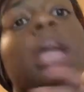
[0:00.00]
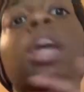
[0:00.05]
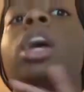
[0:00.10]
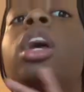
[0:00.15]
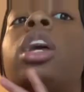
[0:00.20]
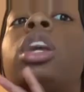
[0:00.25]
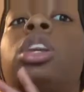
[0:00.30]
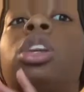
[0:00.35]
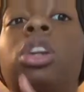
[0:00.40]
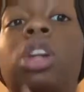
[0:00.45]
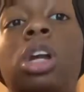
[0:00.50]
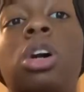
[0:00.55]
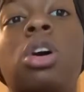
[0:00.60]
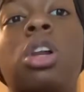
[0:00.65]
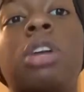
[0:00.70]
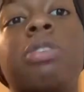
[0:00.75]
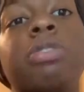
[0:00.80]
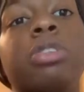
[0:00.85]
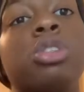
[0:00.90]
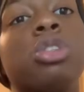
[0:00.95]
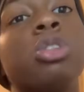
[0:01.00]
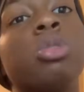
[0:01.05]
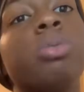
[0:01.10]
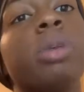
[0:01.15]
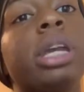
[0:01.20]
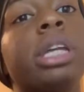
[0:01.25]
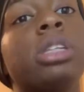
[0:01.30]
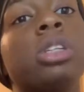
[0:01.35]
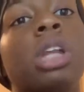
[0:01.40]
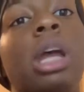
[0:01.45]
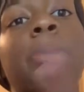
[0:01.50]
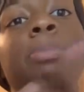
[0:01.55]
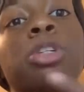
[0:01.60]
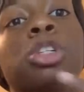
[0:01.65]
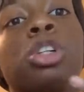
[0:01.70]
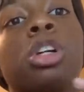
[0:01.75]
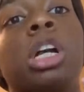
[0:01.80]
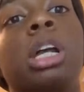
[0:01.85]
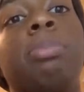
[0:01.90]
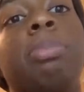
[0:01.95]
You're going to go there for 2 weeks, so that means
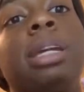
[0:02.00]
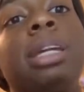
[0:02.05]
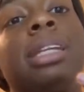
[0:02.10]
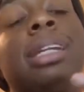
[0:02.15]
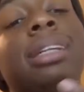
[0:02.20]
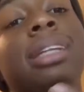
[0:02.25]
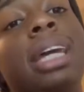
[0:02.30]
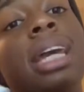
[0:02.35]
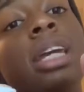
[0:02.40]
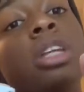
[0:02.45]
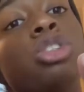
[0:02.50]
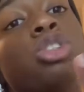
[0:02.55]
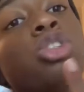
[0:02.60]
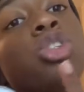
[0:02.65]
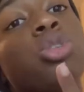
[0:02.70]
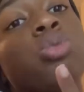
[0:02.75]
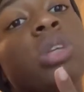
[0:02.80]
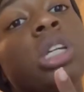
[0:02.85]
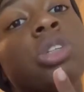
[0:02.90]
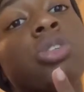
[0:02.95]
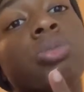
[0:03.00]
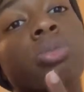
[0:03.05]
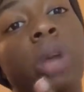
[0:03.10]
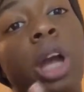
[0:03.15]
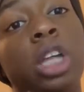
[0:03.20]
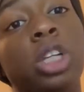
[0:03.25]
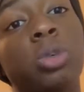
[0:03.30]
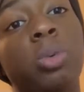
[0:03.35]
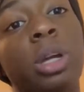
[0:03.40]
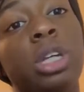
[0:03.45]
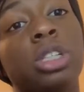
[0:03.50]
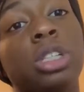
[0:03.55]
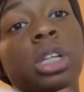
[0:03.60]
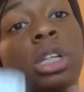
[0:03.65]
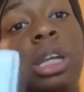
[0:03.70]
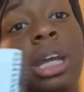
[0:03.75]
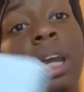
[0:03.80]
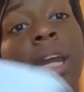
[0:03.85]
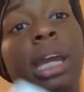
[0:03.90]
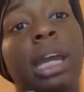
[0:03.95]
you're going to be delayed 2 weeks from
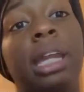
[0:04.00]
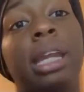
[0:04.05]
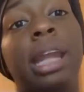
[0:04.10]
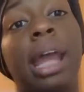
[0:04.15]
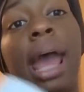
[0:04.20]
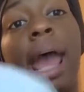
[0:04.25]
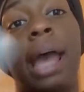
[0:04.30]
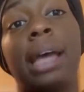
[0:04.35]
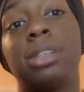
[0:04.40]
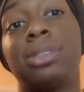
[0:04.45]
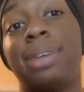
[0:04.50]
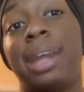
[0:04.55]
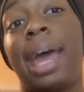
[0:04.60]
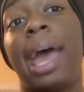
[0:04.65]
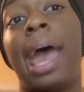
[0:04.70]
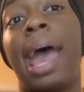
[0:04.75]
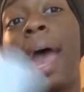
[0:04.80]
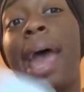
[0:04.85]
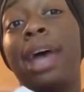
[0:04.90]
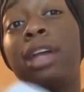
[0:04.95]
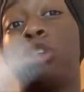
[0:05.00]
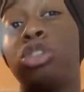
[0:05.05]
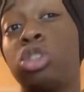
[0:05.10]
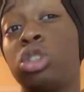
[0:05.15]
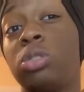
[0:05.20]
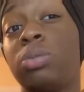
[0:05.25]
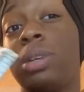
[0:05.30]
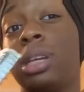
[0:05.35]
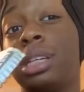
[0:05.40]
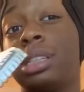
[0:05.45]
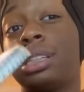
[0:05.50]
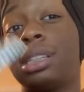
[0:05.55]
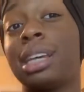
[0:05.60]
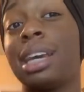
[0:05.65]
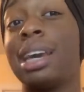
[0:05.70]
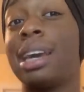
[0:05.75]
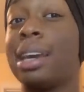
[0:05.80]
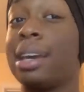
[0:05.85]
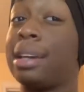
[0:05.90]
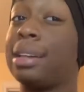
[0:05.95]
graduation, and so that add 2 weeks
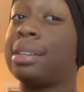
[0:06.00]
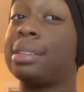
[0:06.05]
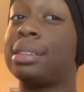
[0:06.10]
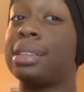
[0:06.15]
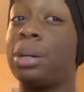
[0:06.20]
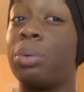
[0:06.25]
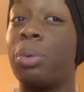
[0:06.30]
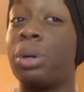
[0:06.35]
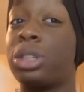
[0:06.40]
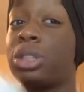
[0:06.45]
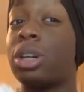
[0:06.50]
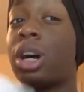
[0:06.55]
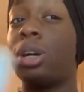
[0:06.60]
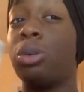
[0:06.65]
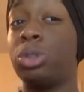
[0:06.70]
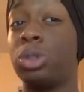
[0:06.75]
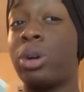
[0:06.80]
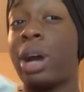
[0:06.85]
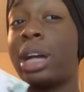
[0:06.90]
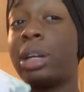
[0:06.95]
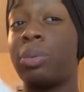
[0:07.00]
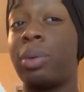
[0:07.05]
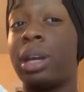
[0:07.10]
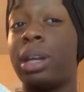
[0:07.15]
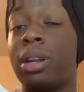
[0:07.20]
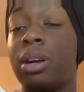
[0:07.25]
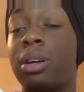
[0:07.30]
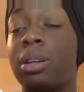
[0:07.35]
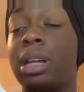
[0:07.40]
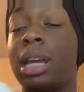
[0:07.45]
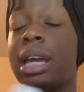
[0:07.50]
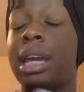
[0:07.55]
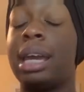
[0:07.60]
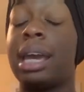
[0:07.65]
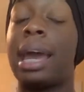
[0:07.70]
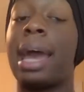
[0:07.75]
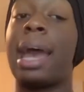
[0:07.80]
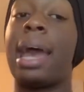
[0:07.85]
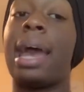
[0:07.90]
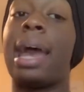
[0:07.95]
to what you thought you was graduating on,
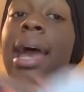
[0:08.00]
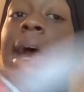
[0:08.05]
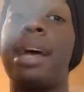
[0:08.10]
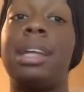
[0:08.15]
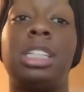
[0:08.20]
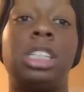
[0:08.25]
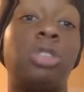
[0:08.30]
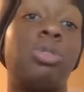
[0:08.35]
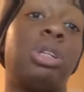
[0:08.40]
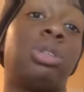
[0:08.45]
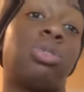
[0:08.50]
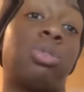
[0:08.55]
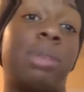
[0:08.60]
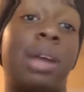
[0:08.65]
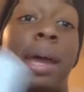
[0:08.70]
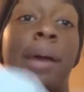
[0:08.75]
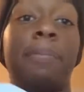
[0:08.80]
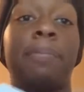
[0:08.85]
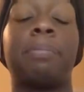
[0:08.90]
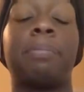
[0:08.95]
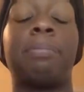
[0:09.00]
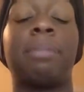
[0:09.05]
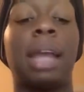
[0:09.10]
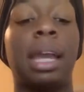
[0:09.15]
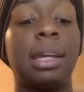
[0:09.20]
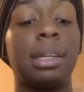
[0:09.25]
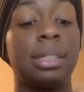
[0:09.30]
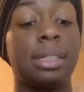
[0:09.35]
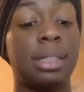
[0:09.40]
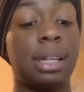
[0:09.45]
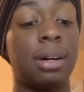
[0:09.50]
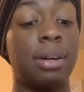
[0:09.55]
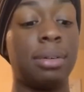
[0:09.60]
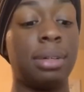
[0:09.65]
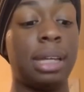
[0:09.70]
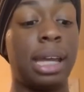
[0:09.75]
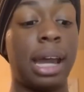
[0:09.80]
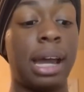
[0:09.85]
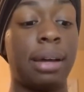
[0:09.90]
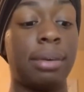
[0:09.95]
add 2 weeks from that. So,
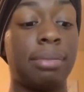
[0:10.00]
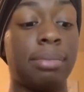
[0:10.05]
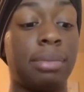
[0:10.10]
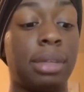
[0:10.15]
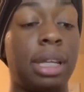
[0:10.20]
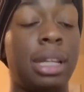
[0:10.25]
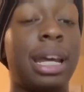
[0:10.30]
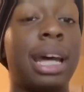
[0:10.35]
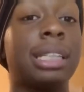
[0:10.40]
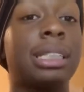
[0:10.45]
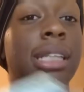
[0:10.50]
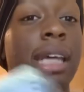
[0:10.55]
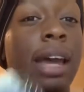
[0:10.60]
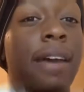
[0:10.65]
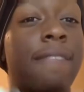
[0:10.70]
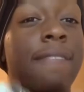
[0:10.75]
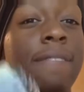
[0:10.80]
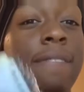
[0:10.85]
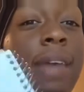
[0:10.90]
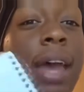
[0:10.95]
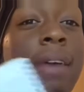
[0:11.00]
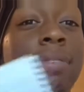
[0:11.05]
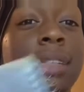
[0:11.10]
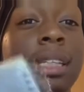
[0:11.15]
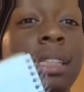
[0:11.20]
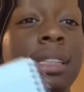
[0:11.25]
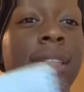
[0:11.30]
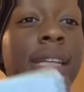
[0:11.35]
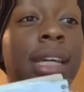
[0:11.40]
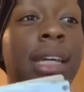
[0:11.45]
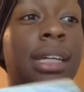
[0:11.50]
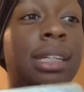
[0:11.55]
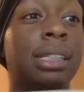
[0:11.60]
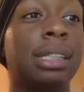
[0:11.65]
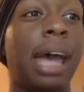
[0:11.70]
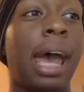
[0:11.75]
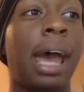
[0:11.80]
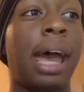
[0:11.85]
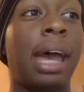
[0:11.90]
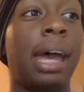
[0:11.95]
yeah, and that's, FTC is
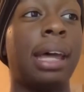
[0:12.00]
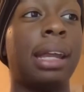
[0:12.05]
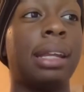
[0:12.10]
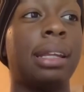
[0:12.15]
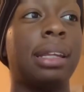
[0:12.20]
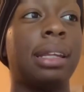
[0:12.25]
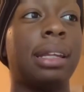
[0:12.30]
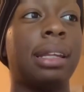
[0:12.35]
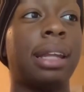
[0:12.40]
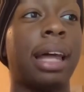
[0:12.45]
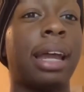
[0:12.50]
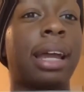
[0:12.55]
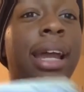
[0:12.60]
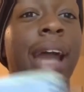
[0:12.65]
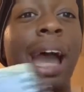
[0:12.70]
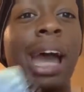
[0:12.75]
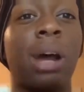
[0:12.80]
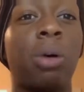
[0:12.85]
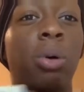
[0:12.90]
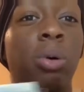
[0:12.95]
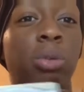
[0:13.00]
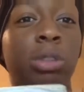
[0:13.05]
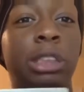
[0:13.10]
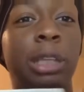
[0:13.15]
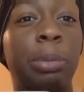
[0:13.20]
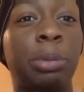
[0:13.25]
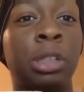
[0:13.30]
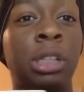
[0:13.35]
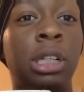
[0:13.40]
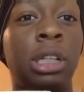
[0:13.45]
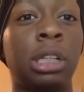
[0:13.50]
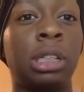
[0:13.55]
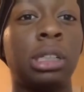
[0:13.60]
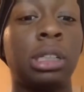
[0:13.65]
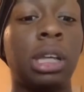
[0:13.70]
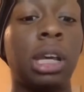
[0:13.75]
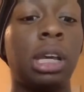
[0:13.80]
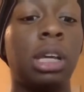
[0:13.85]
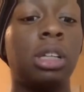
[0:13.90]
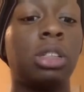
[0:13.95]
at, like, kind of where reception
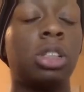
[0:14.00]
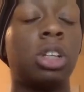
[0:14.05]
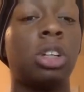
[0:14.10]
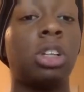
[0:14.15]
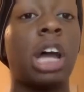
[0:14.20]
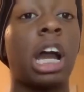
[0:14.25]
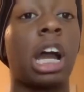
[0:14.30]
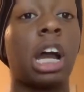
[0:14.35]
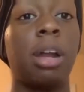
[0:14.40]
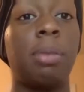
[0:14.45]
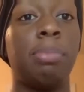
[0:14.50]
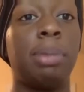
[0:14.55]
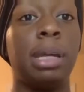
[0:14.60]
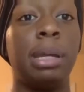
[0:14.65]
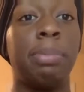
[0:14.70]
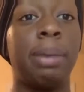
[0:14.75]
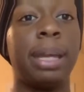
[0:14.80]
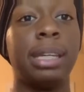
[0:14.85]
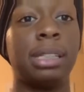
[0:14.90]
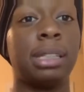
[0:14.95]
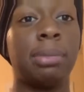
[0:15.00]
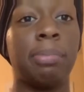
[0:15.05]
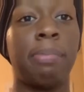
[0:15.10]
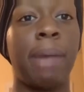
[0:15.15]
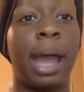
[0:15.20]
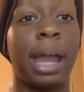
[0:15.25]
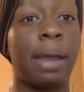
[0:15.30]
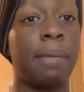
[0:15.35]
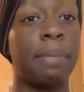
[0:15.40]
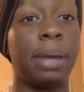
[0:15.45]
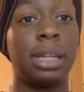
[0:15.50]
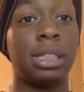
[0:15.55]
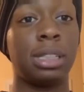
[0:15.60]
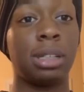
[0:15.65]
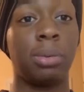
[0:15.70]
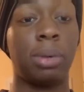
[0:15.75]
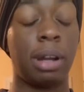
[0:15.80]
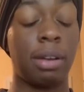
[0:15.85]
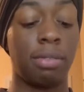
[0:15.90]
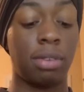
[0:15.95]
is, so you're not going to be back in
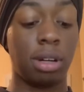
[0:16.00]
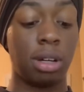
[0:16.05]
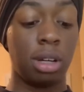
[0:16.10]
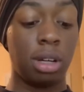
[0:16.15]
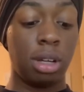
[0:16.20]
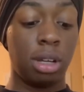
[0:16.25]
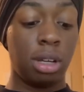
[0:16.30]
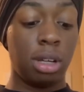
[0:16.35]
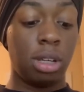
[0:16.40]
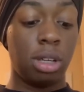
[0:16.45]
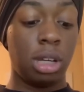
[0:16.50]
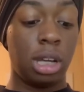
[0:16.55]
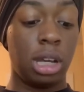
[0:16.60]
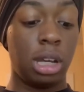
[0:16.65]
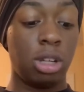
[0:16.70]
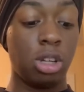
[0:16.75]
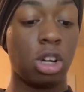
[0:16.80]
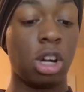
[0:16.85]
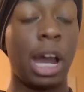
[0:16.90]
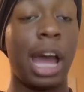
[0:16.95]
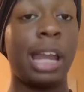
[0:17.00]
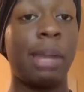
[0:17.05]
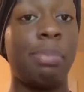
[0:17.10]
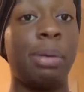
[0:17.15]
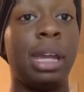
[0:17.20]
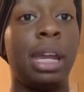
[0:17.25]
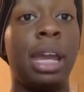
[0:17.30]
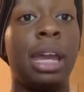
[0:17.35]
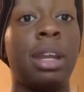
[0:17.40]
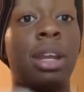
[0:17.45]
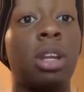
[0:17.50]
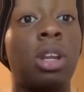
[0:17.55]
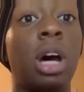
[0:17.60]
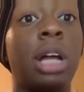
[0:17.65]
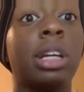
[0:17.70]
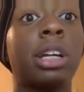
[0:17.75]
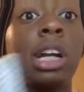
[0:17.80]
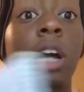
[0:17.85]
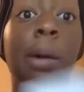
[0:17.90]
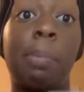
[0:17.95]
basic, whatever. And you're going to have to be in
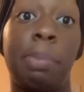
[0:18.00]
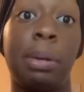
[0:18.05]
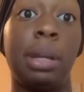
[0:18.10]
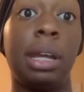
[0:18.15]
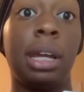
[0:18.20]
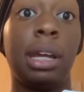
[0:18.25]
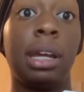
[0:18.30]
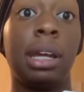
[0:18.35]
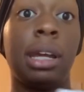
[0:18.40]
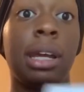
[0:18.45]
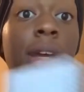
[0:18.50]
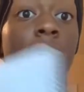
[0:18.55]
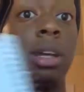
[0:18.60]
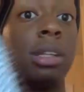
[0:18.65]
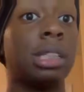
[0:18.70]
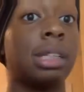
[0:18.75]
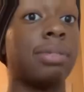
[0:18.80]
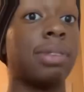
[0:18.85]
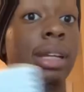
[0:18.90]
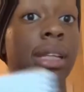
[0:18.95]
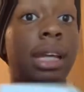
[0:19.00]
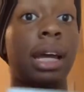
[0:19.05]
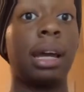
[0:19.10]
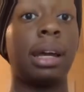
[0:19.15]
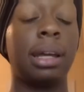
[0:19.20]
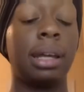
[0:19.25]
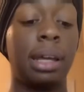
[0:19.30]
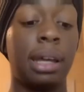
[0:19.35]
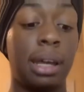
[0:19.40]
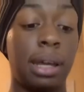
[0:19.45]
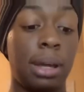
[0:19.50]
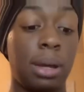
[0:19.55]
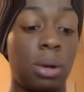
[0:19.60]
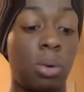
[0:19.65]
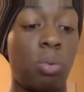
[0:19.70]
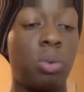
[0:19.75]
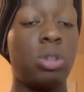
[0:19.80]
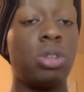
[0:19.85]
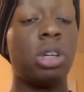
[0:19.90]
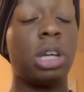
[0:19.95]
another company and stuff like that
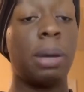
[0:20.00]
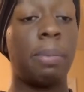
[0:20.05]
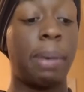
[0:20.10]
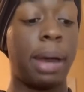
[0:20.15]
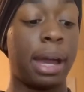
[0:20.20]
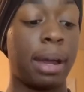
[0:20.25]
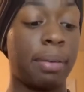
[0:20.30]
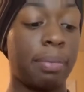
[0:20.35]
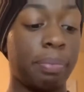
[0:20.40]
when you get back.